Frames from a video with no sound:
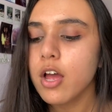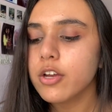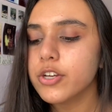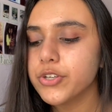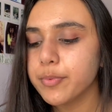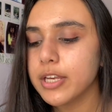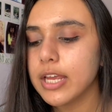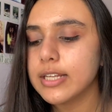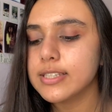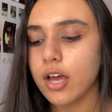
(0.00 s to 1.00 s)

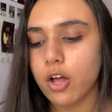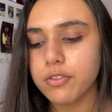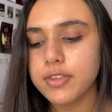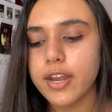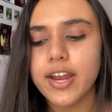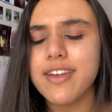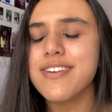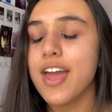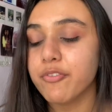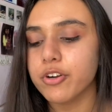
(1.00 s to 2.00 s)
contributing to health that I had
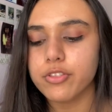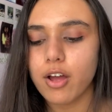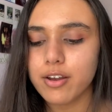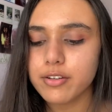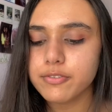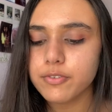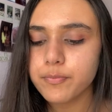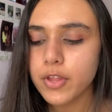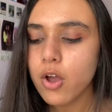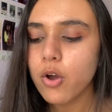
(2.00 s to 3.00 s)
never thought of.
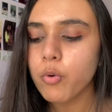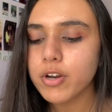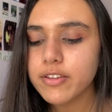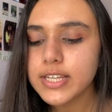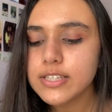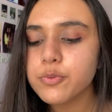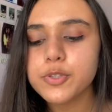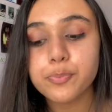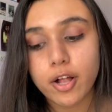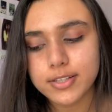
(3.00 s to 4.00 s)
One of these
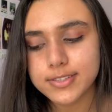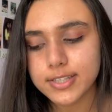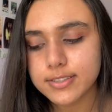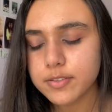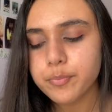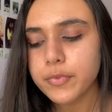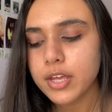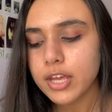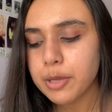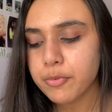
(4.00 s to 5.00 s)
was politics.
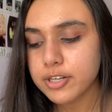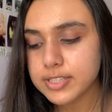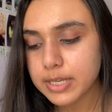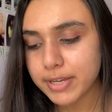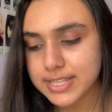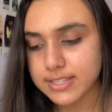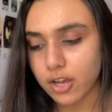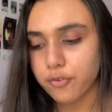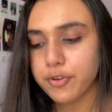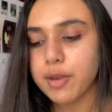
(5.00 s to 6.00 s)
Immersing
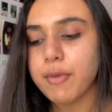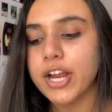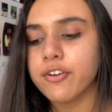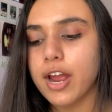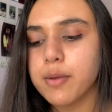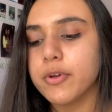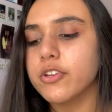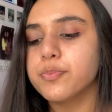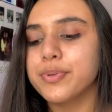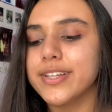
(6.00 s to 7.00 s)
myself in my
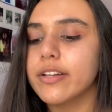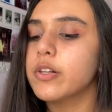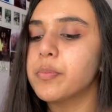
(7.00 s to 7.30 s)
grandmother's political